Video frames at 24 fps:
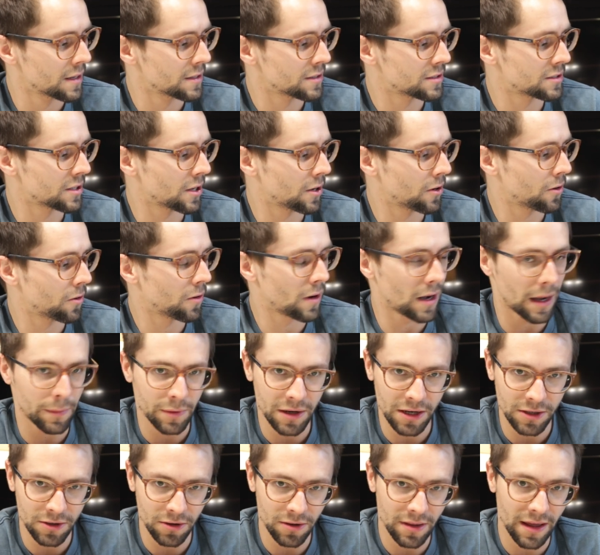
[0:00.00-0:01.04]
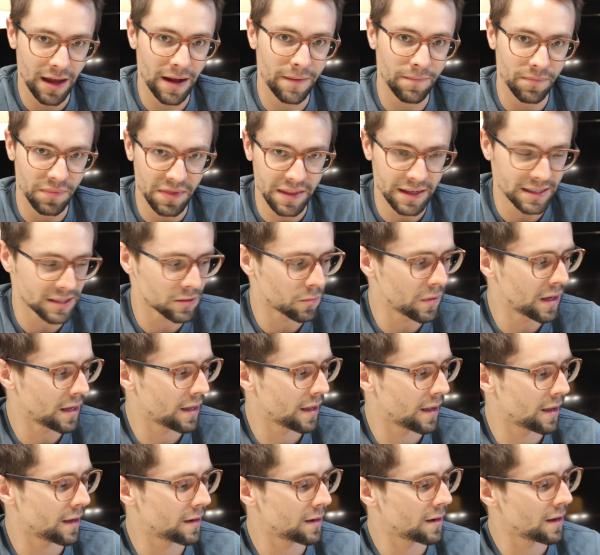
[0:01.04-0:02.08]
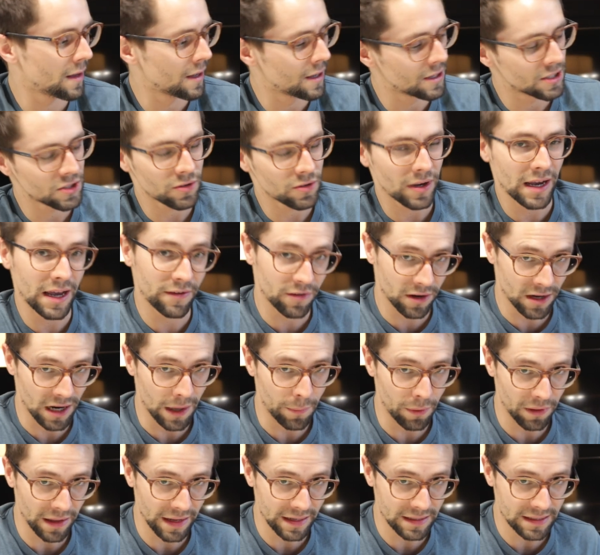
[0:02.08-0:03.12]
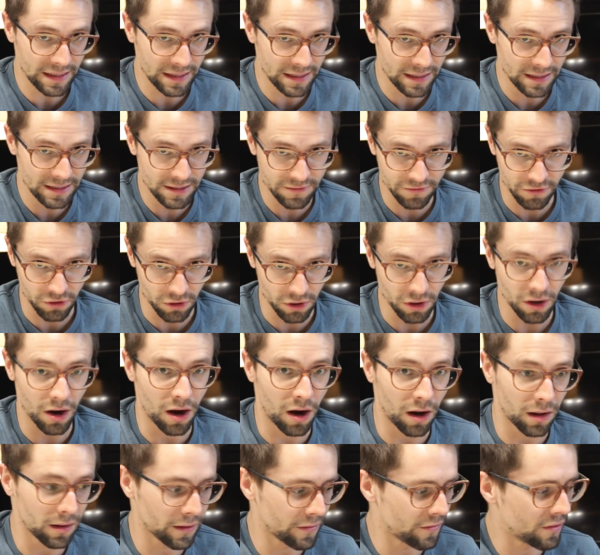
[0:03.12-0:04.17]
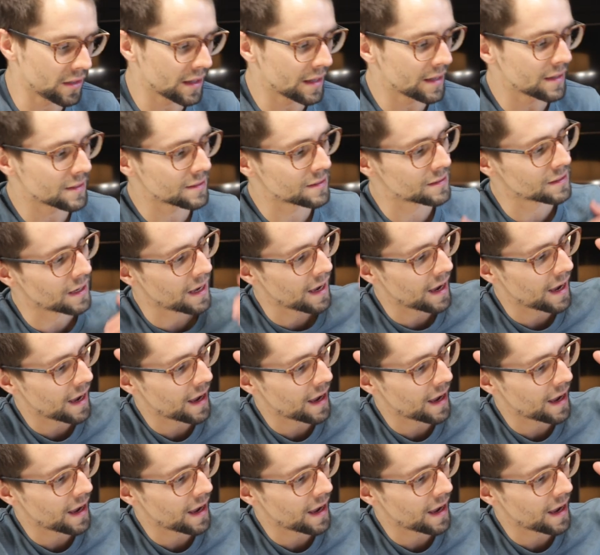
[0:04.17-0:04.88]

So I'm gonna do that this weekend. So I have a couple ideas for all of these.